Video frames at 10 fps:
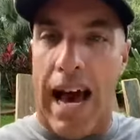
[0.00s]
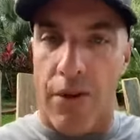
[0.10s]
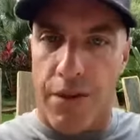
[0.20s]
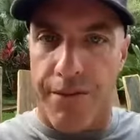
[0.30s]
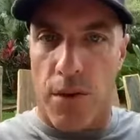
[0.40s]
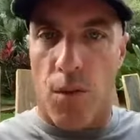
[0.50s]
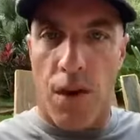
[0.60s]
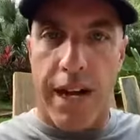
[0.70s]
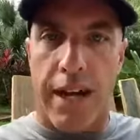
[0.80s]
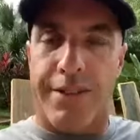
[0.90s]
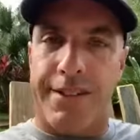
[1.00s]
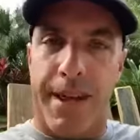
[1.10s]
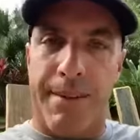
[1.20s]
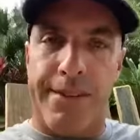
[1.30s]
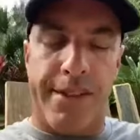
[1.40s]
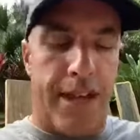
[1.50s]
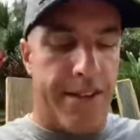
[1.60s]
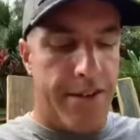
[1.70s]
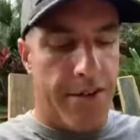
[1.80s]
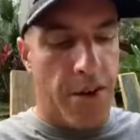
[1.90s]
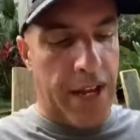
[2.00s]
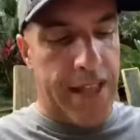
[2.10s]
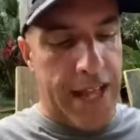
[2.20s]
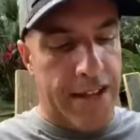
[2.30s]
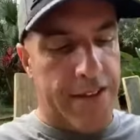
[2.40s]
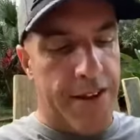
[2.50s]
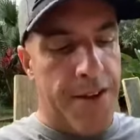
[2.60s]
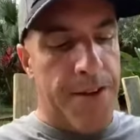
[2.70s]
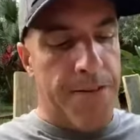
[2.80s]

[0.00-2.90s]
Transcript: out of their workouts. Does that make sense? So, again, that's